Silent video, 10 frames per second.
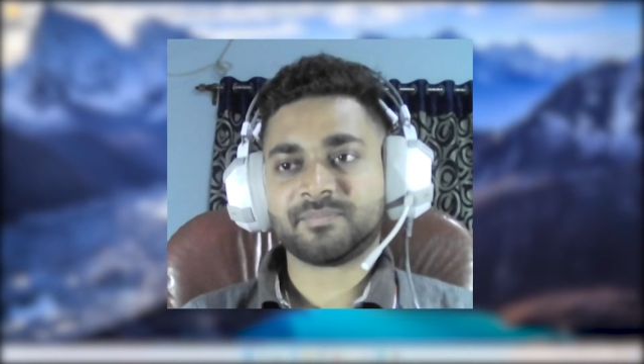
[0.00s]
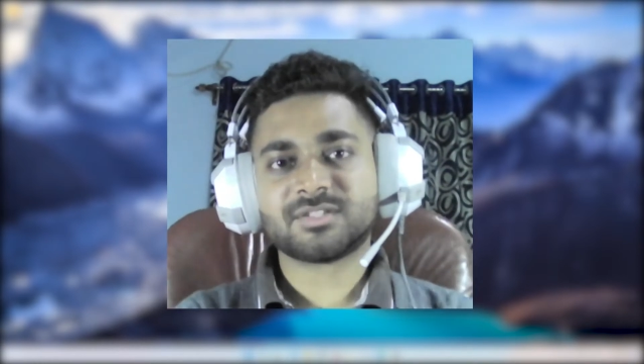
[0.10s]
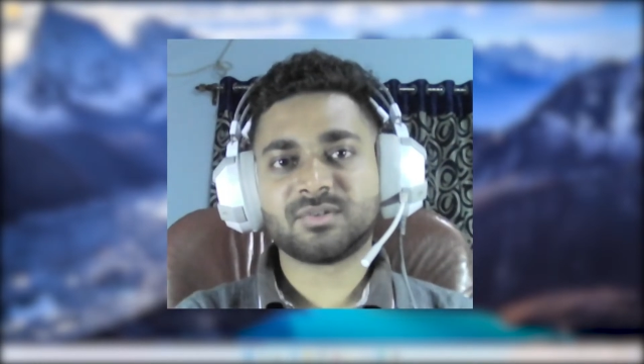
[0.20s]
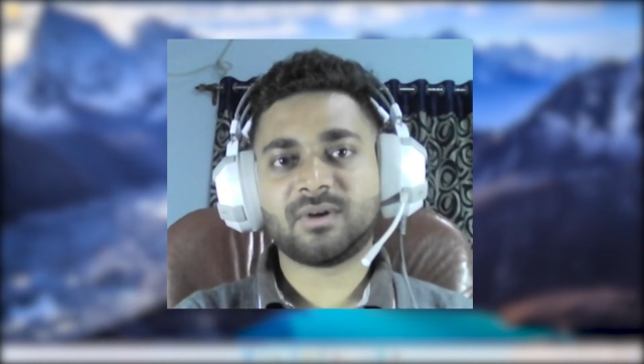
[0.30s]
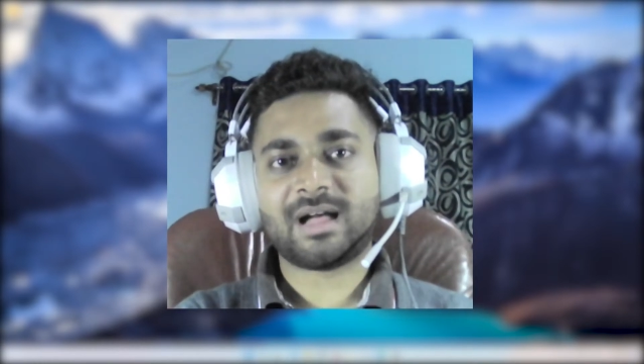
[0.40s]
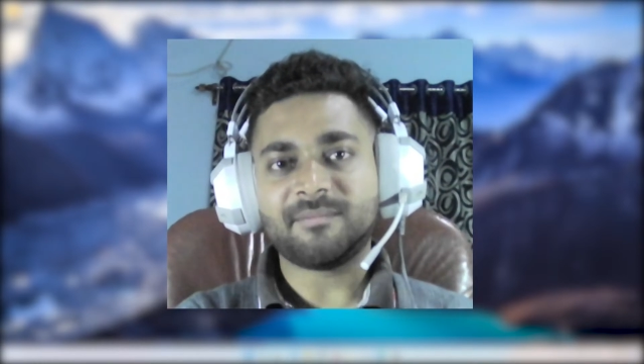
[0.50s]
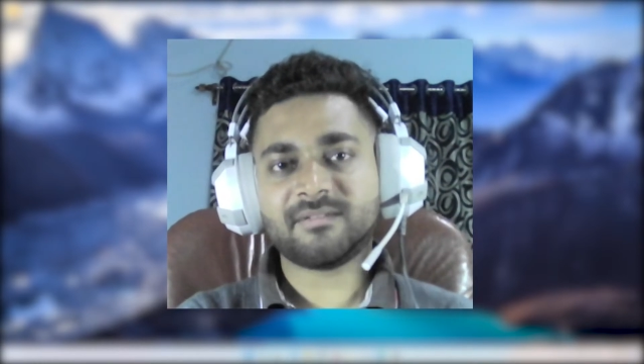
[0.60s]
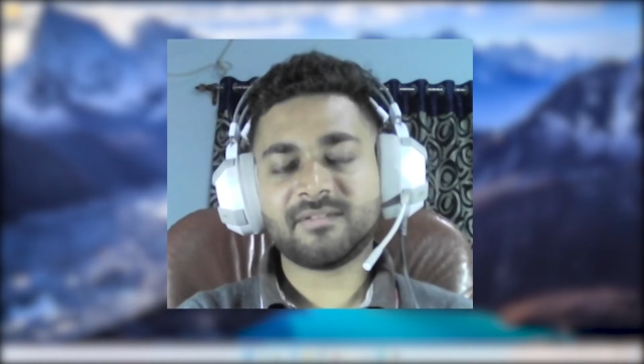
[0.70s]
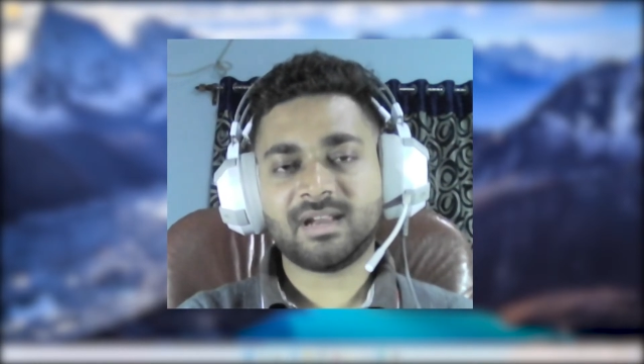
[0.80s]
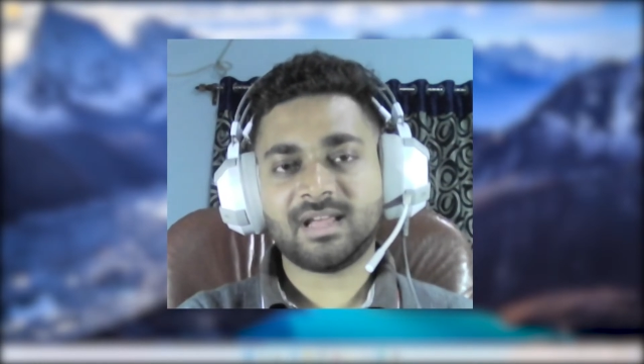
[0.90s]
So I'm
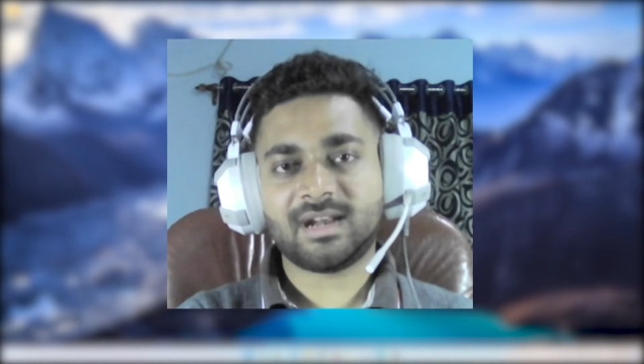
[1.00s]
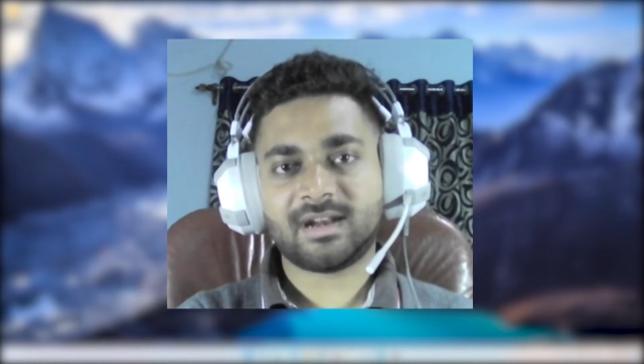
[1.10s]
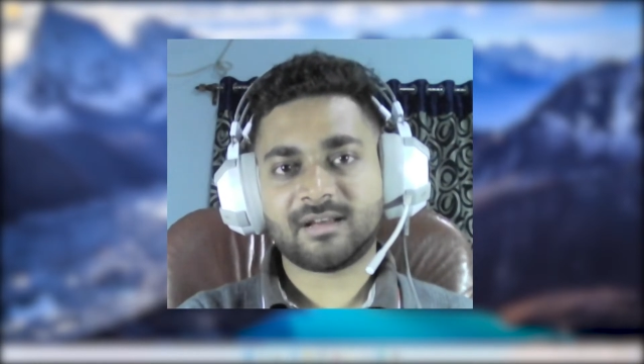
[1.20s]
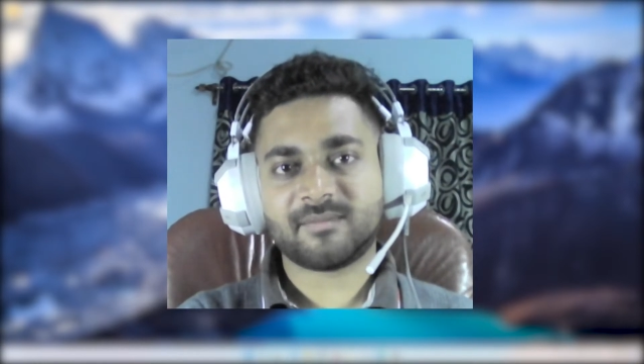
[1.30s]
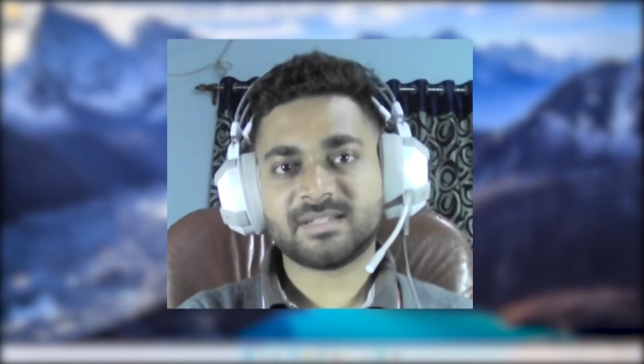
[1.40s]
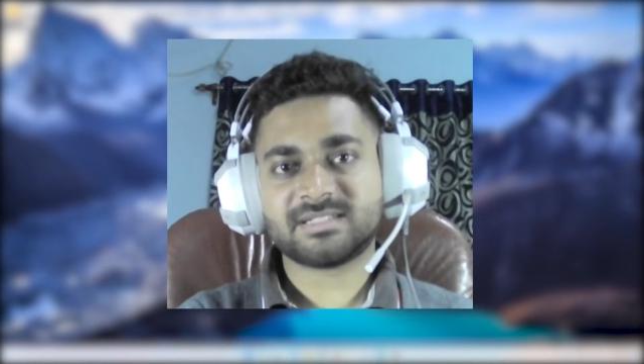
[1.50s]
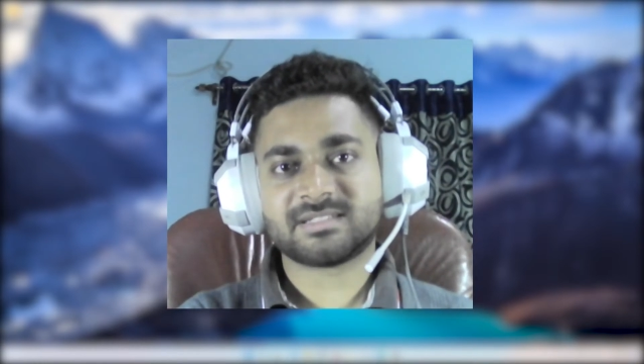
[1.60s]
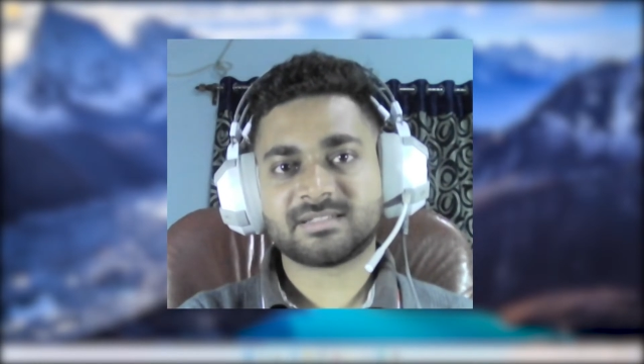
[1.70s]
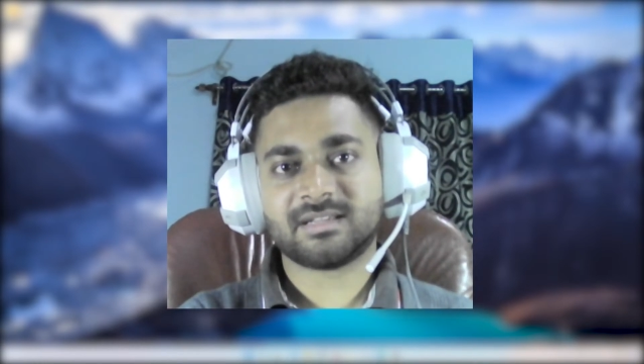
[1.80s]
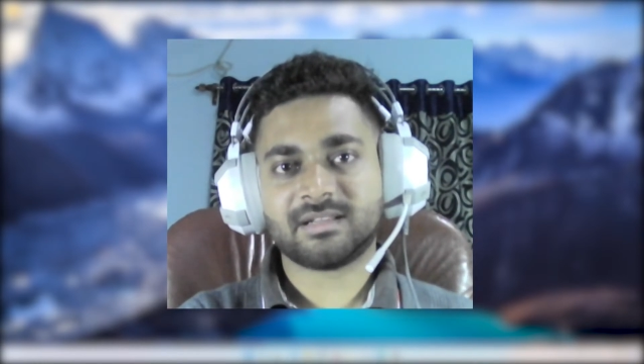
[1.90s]
given a
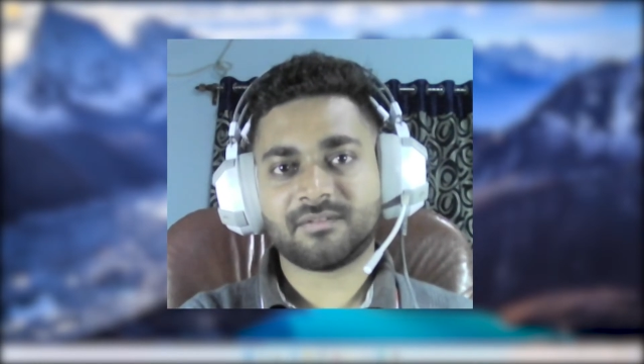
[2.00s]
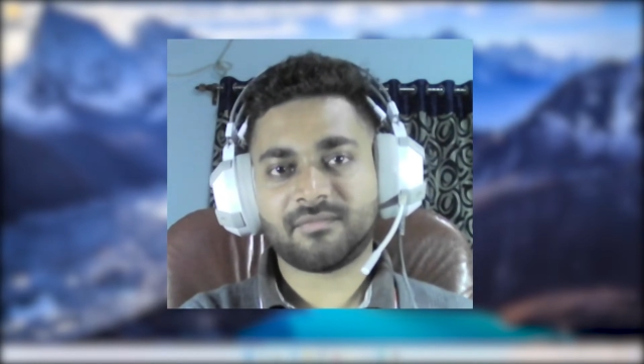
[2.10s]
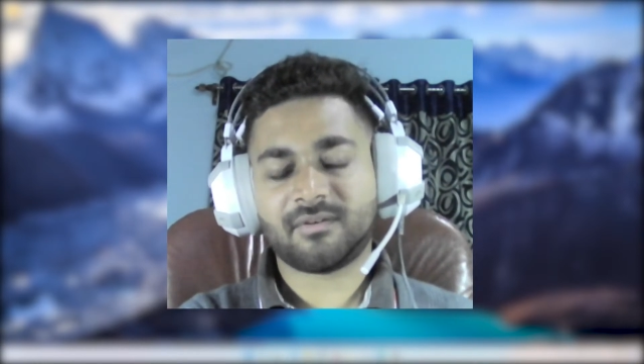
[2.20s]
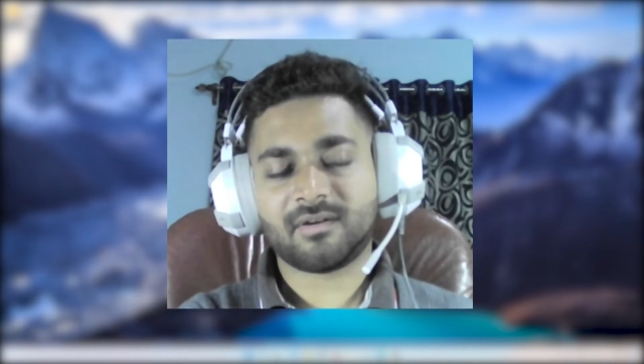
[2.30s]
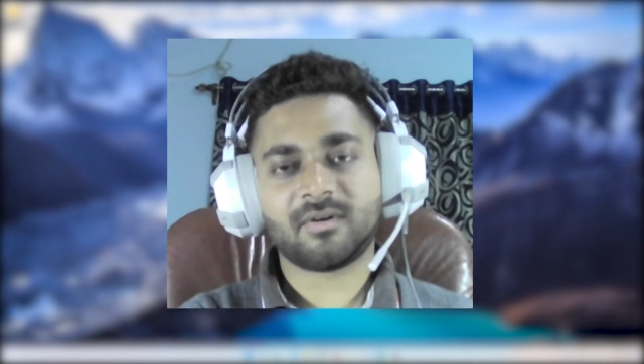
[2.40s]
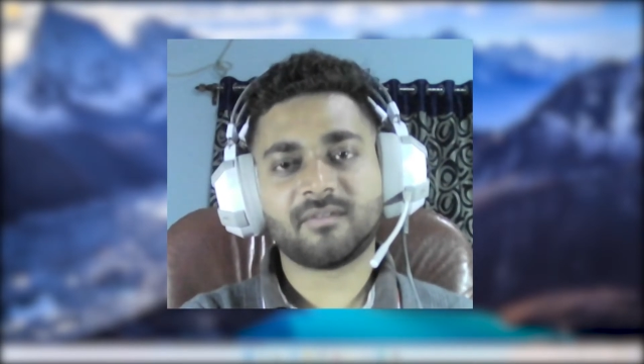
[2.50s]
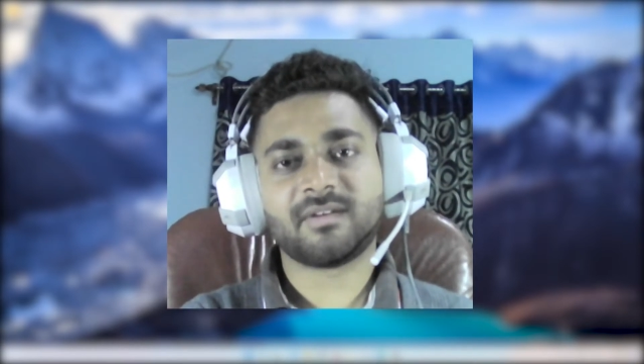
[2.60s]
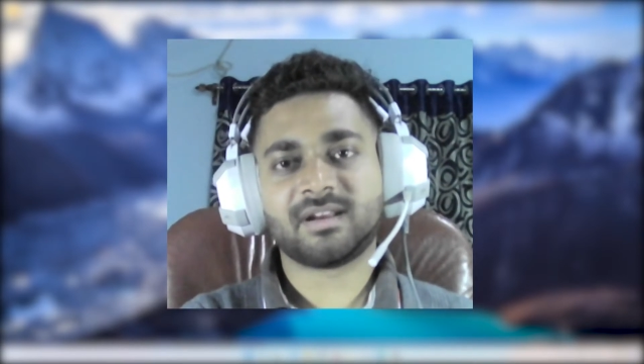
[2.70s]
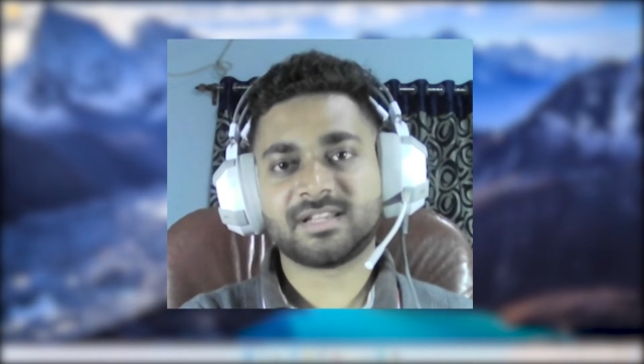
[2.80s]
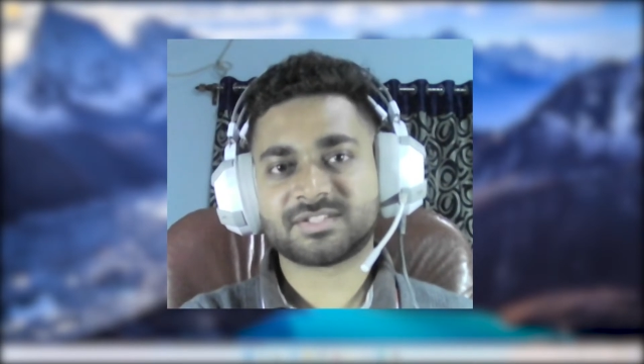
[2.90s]
database in the form
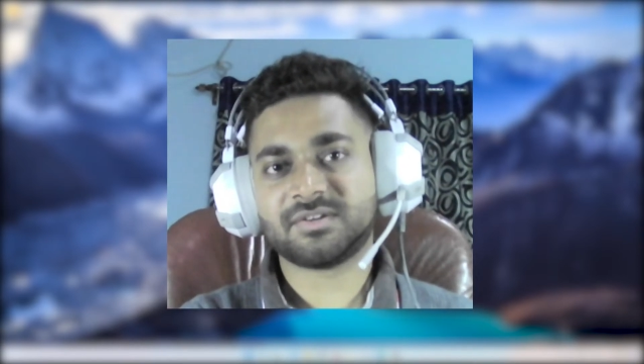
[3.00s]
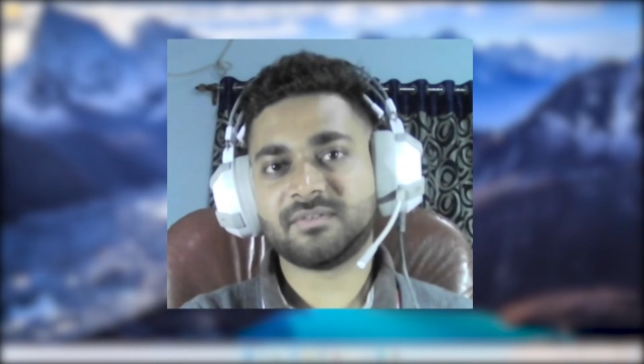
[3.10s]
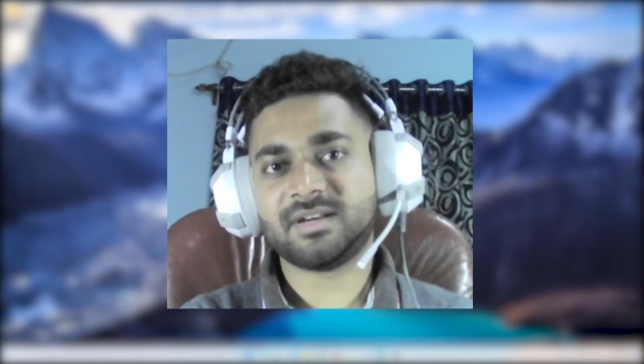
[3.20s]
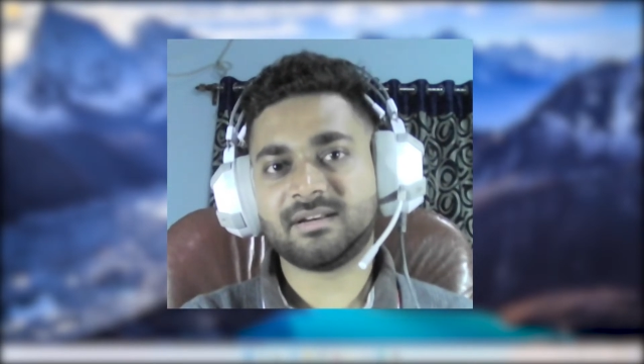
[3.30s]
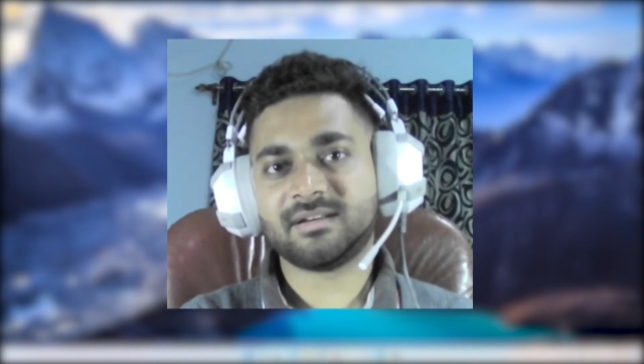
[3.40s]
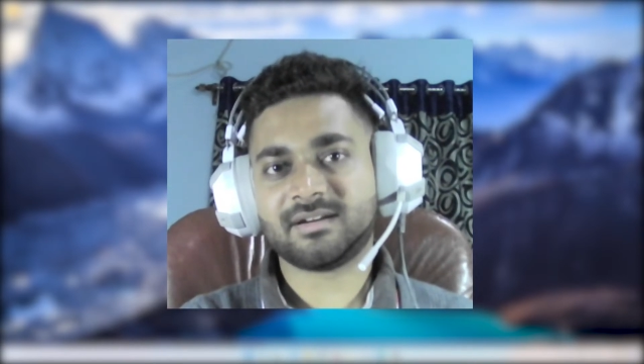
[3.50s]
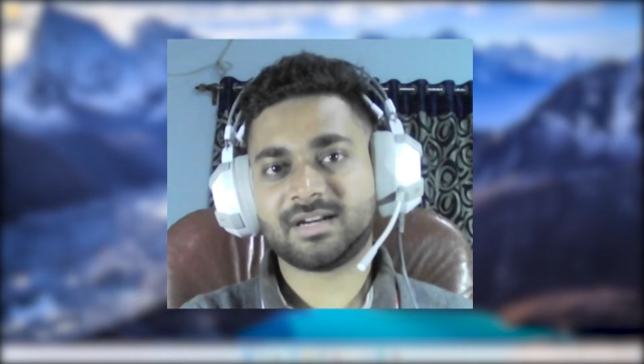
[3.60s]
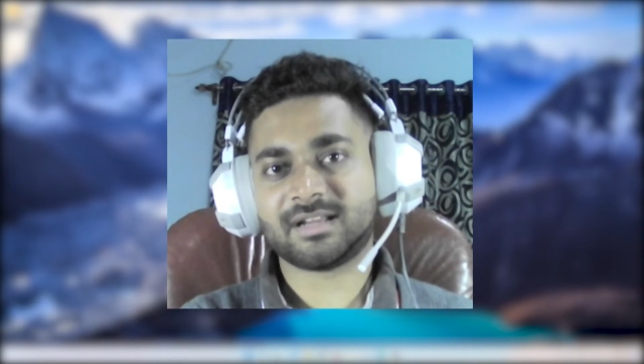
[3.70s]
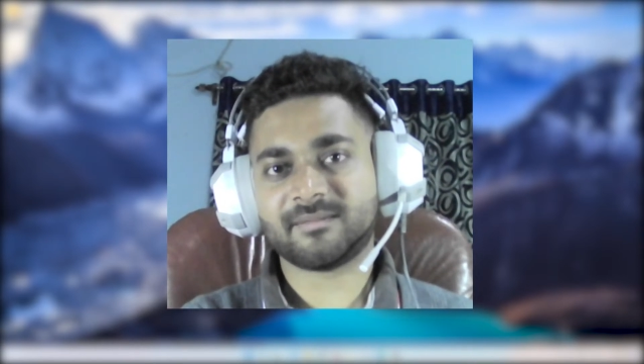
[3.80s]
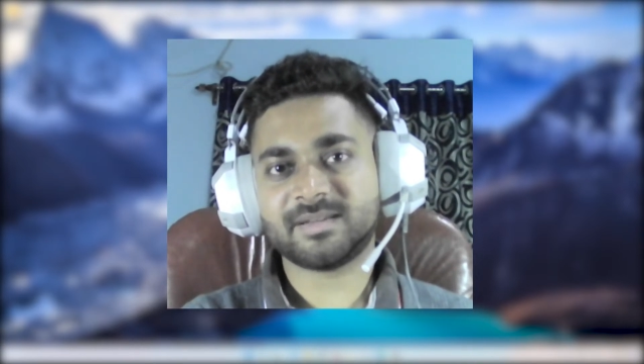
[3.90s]
of an SQL
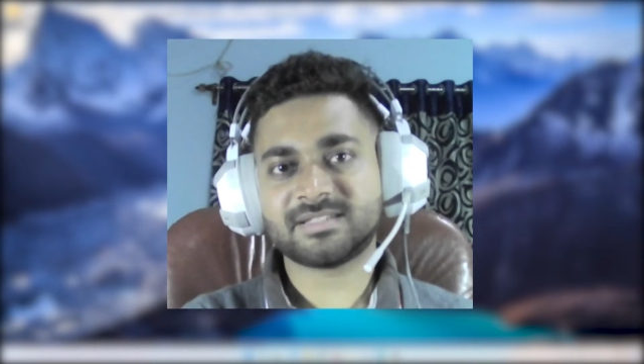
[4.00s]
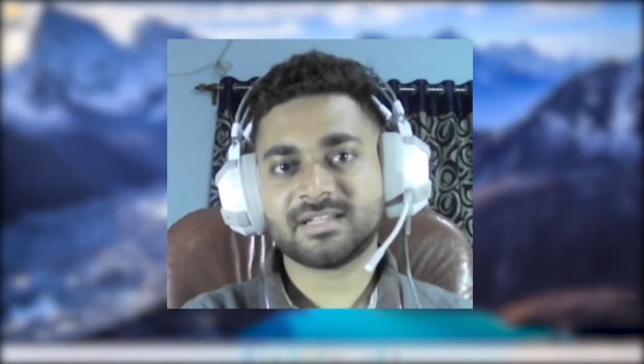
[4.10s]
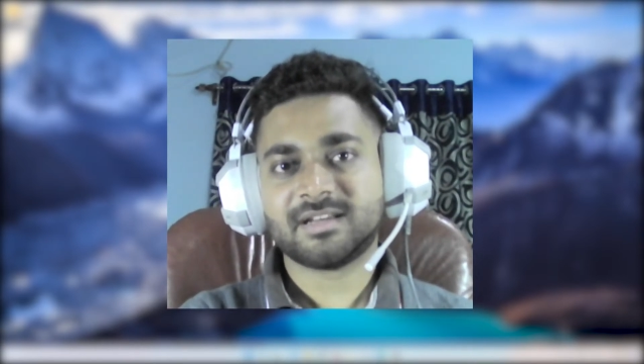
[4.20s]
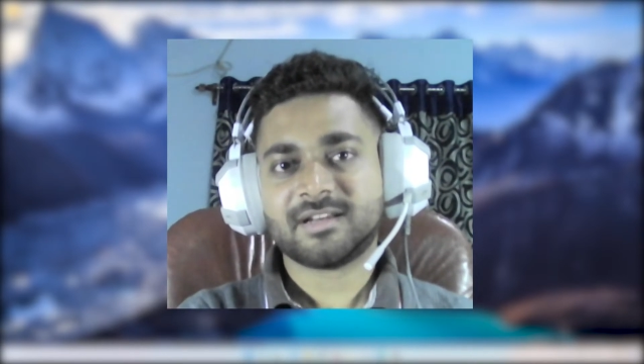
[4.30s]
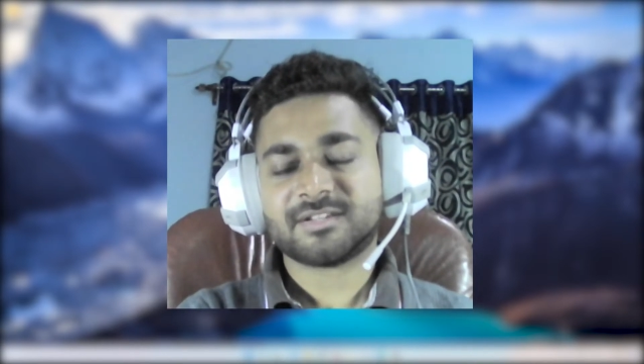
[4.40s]
database.